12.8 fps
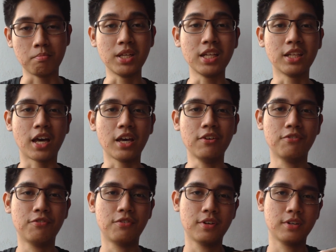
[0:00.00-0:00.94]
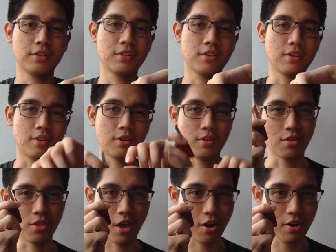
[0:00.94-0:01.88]
mini knife.
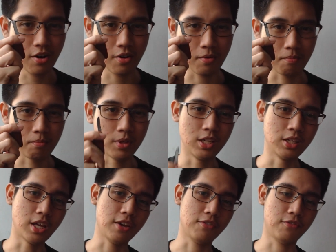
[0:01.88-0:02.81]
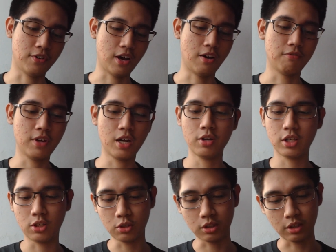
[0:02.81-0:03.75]
There, mini knife, a very
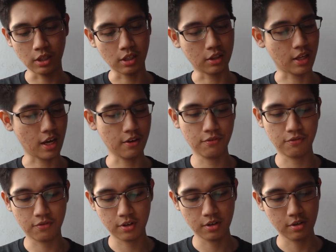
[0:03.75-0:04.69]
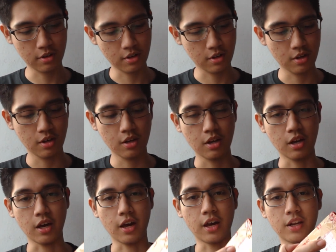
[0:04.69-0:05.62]
cute little knife.
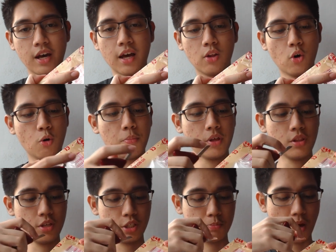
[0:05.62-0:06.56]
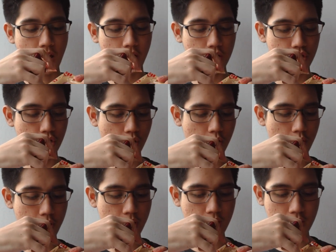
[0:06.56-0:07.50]
And I'll open this package
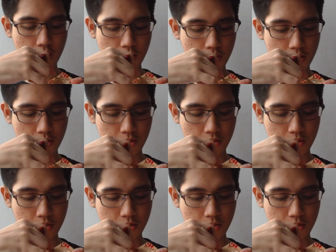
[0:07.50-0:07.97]
already.